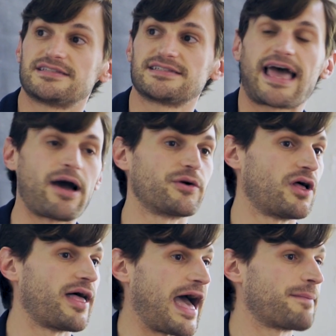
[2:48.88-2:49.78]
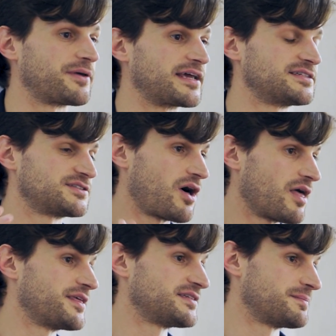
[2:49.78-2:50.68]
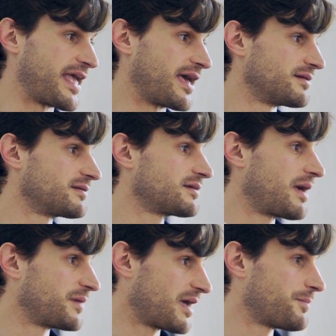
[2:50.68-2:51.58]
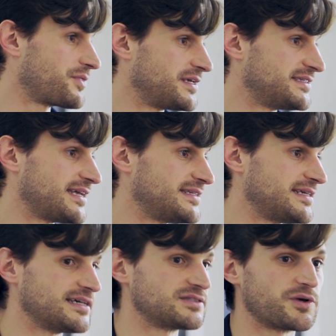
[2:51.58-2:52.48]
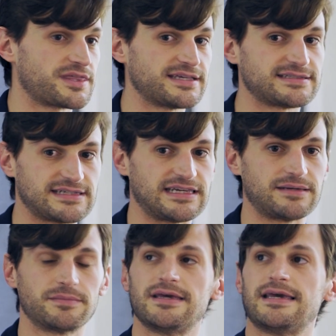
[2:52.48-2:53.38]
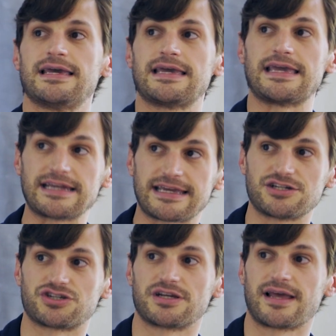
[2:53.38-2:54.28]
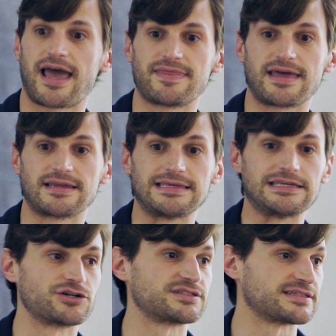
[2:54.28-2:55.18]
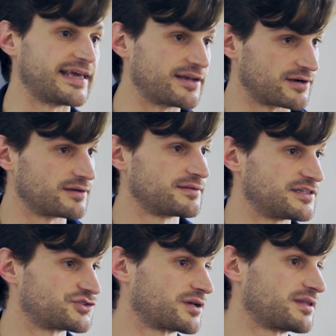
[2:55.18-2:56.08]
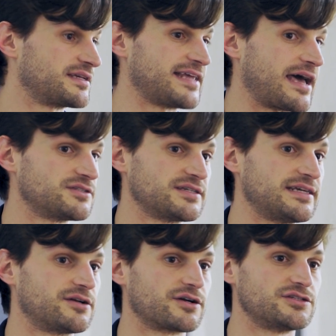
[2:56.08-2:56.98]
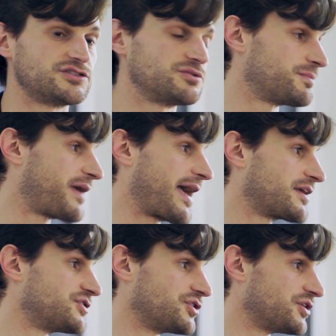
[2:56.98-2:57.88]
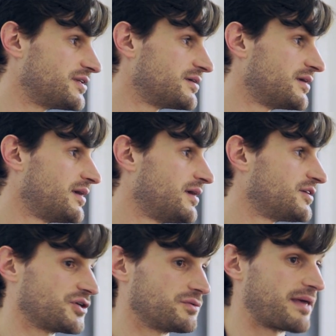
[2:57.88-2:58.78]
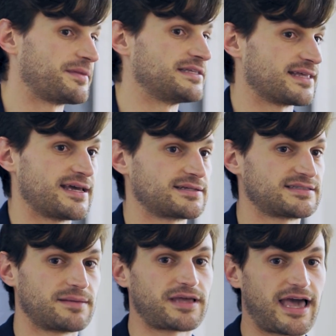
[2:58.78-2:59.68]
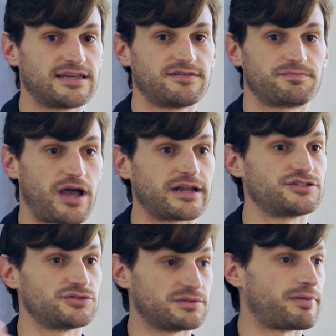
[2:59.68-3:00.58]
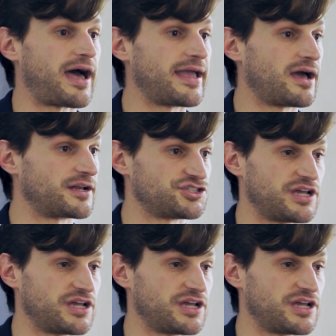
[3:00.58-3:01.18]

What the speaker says: This is how it all happened. I saw this man coming up with these ideas with his team in a kitchen, and then years later, this trickling down to either a consumer packaged good, so that means like some kind of product you can buy on a